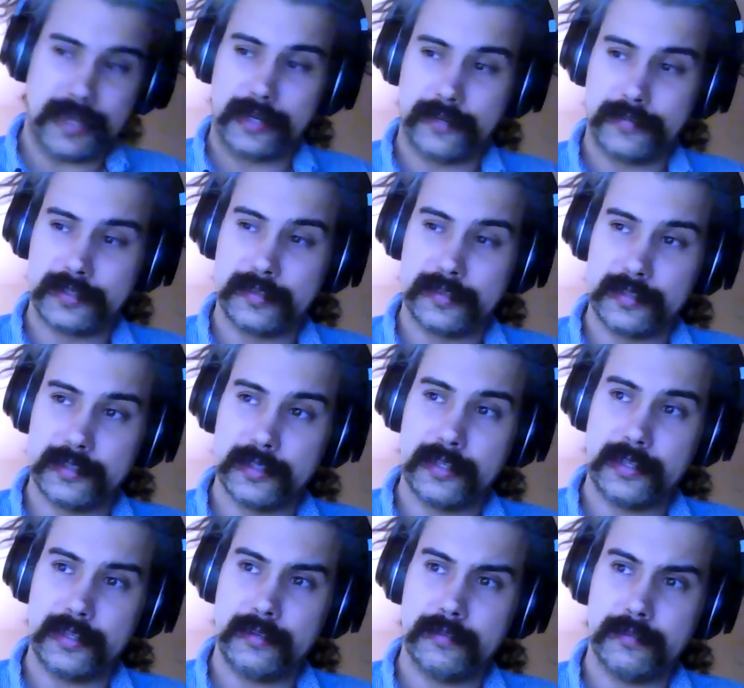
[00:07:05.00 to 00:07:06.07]
activist in the
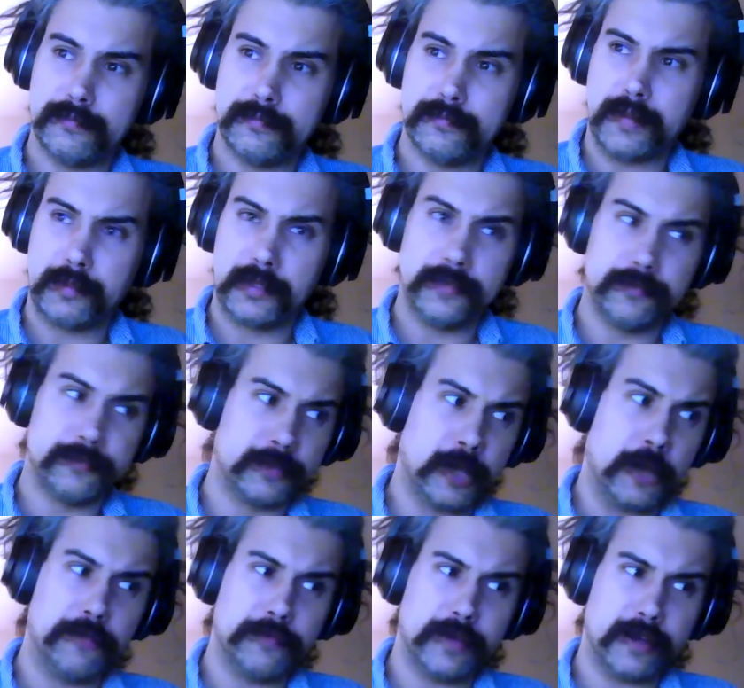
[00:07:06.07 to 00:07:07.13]
city, I believe
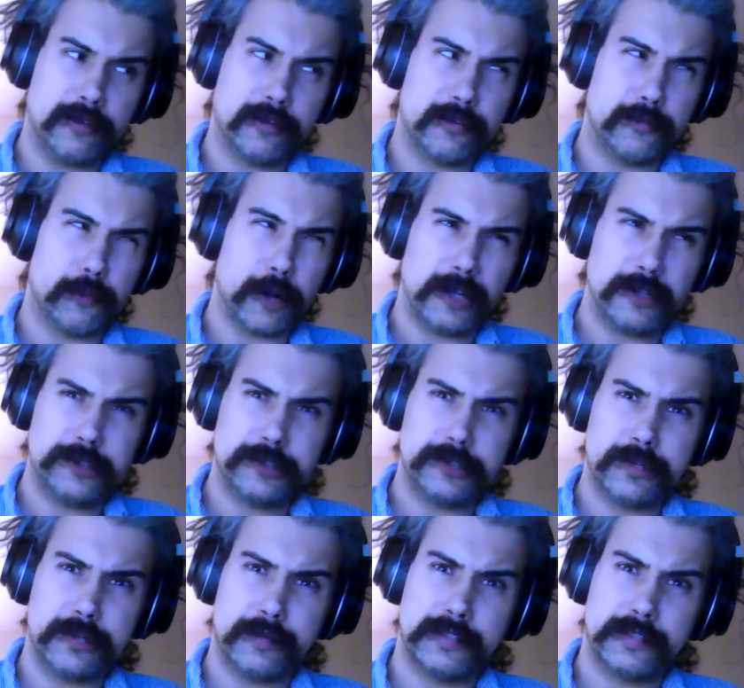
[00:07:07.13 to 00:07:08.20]
co-founder of Watch,
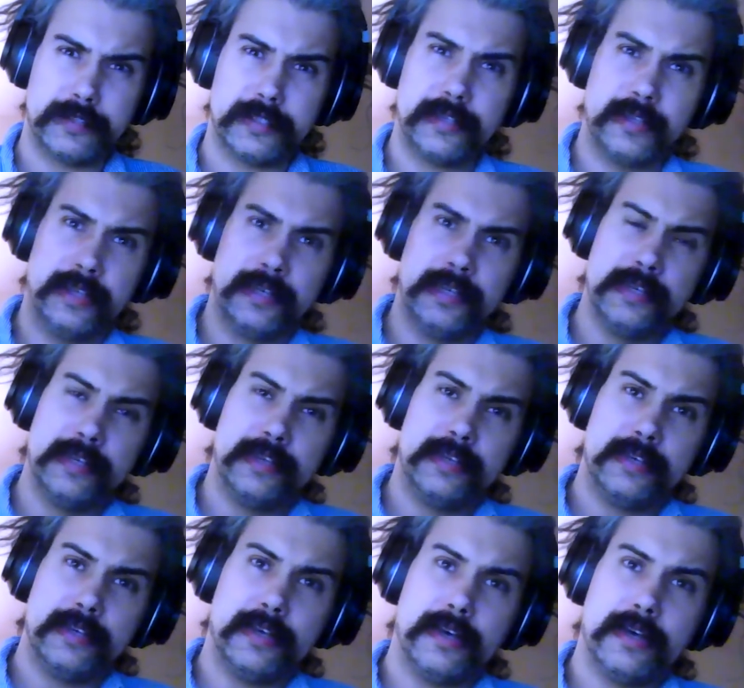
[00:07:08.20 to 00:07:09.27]
I want to say.
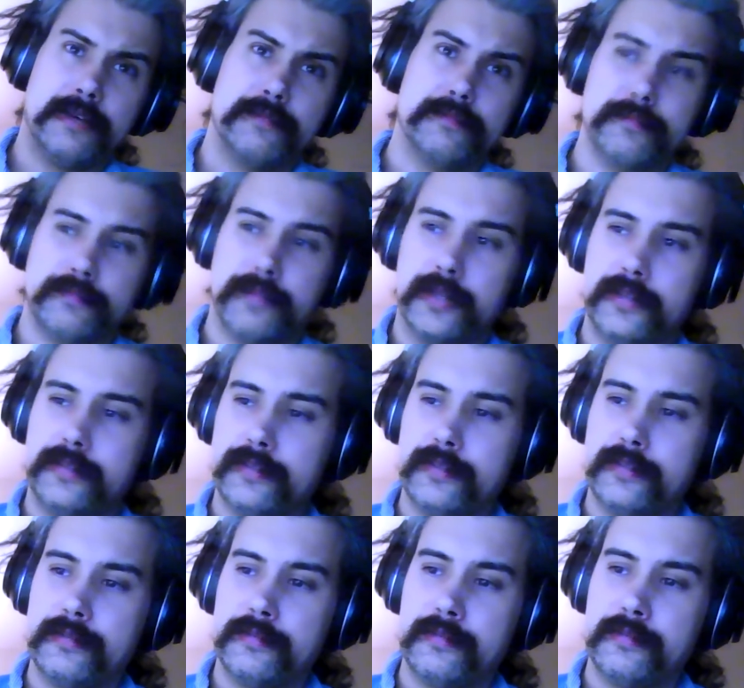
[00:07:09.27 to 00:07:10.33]
But
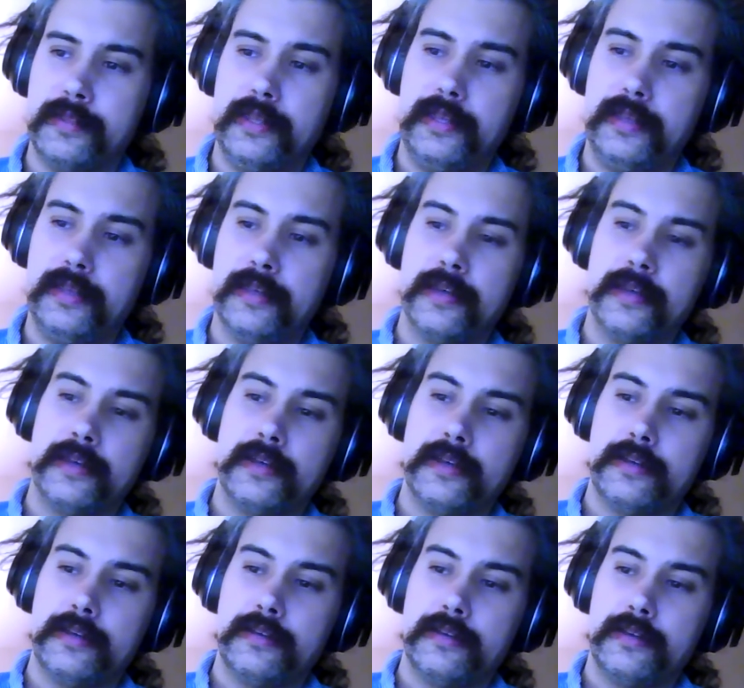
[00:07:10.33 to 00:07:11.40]
the
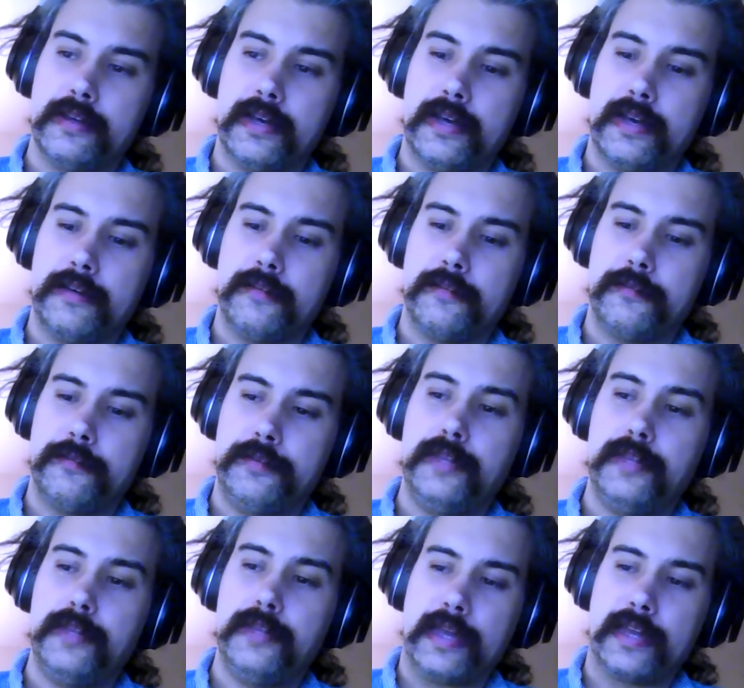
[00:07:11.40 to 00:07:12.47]

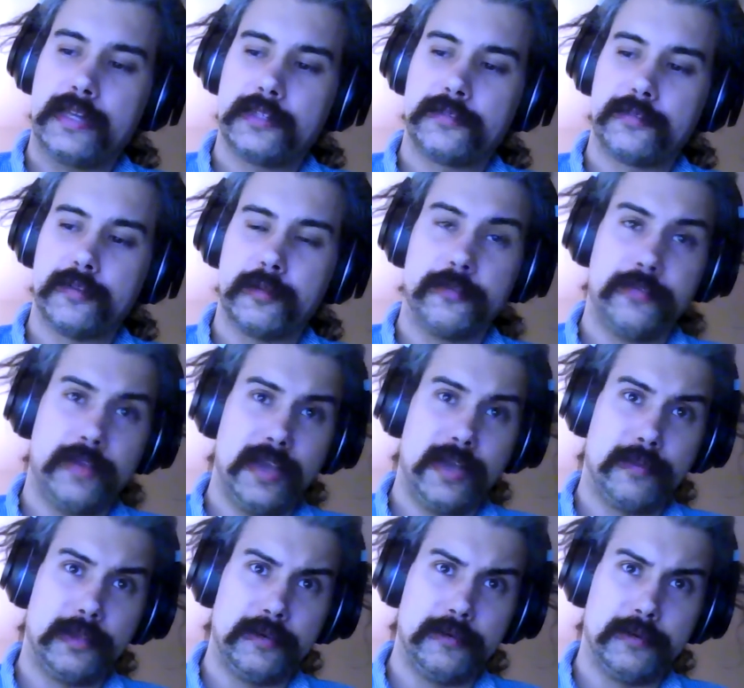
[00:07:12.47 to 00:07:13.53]
feedback, I guess, from her
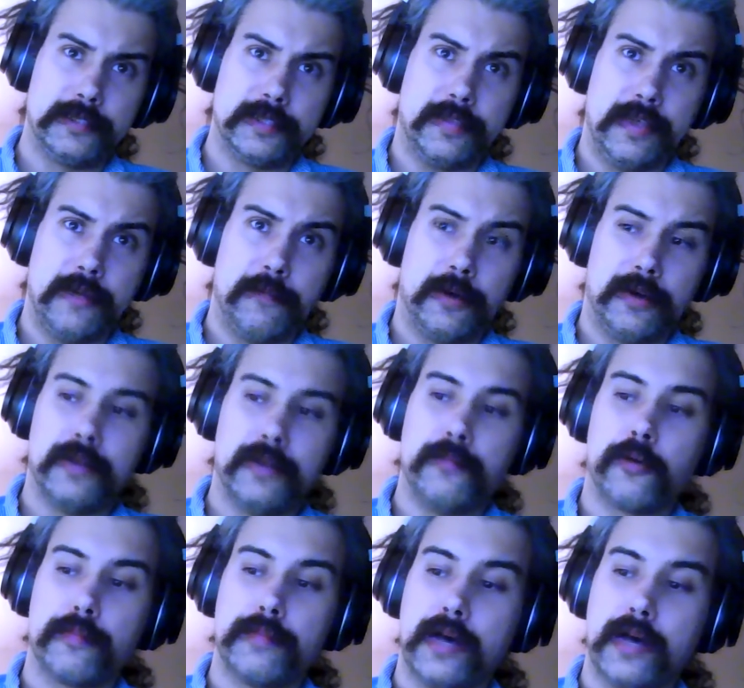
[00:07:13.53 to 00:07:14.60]
family was that they wanted a
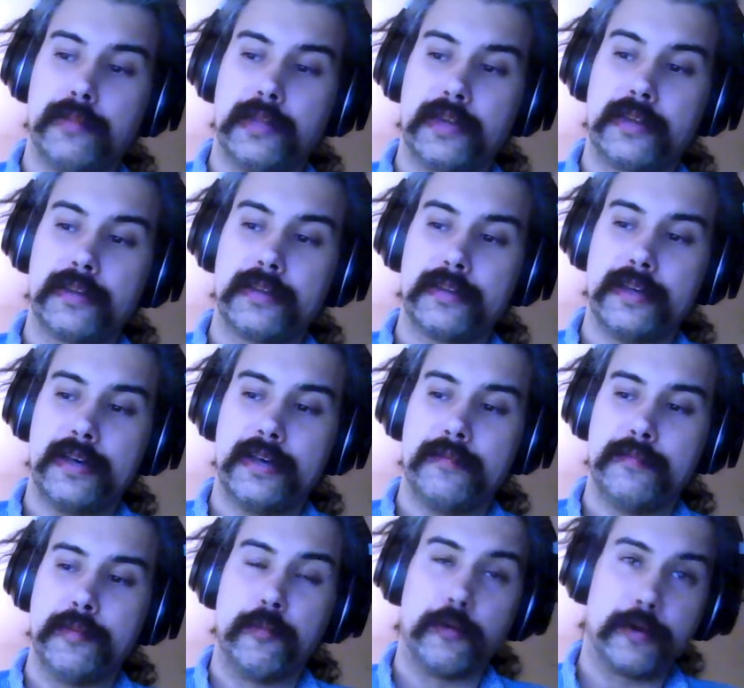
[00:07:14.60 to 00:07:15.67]
more public
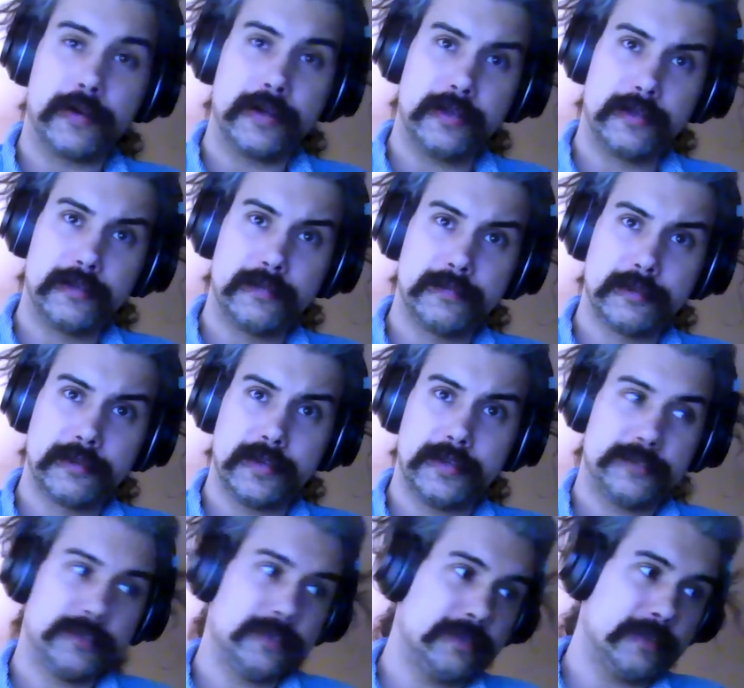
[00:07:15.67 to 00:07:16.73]
memorial
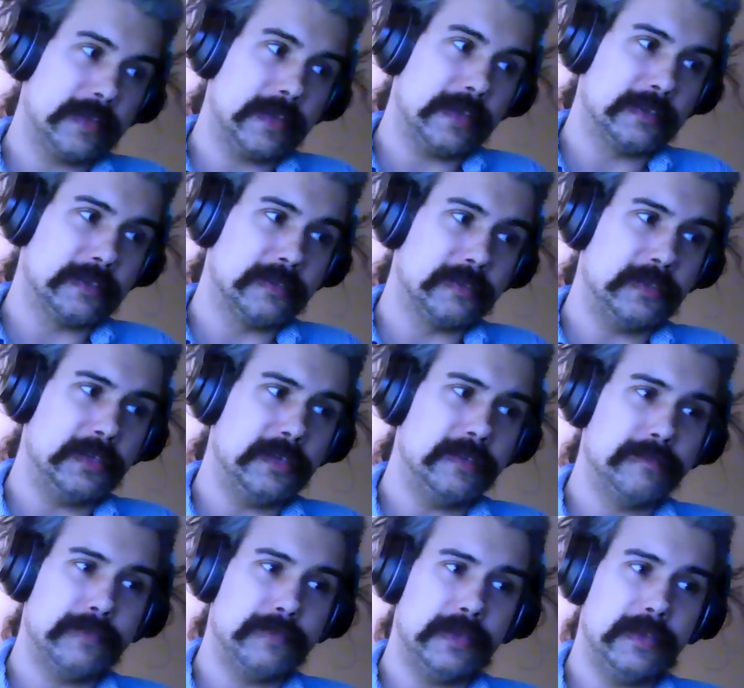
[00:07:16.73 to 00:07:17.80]
location. And so
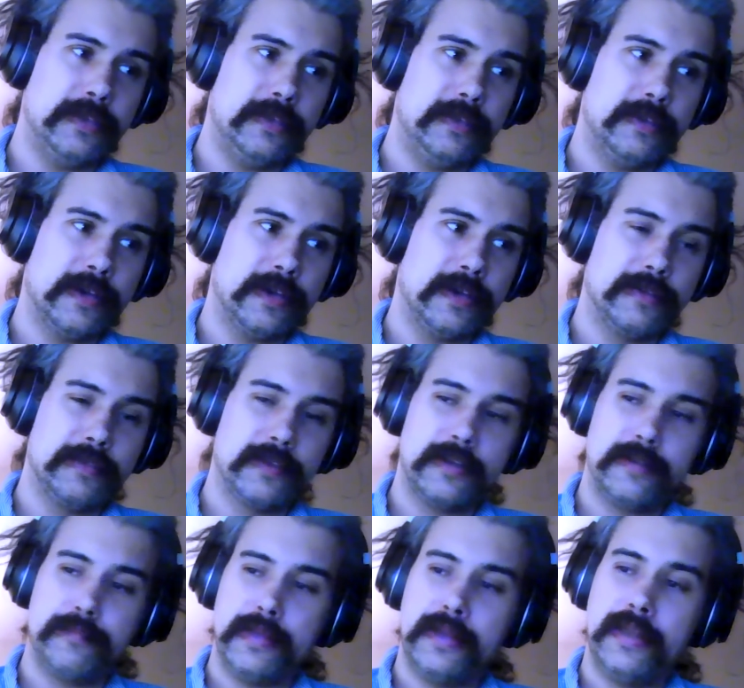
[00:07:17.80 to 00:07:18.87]

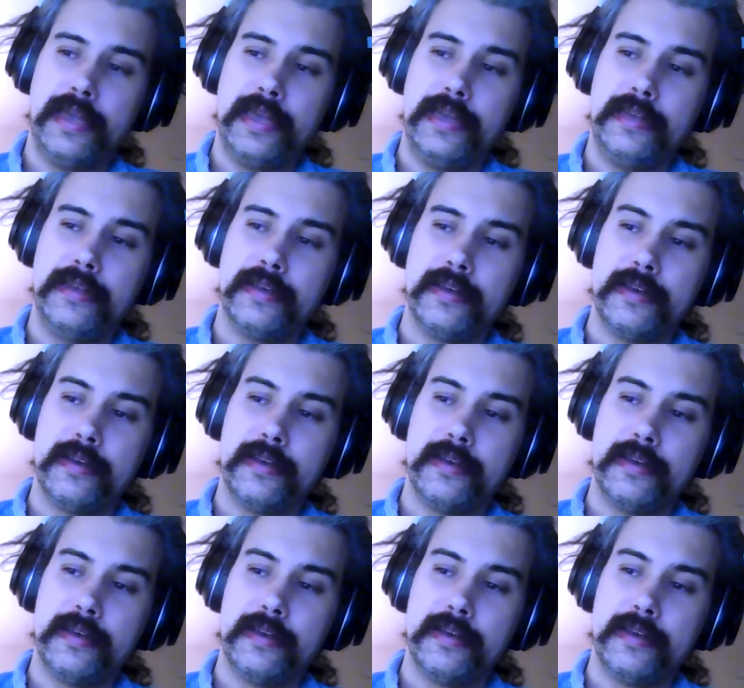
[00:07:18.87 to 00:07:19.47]
there had been a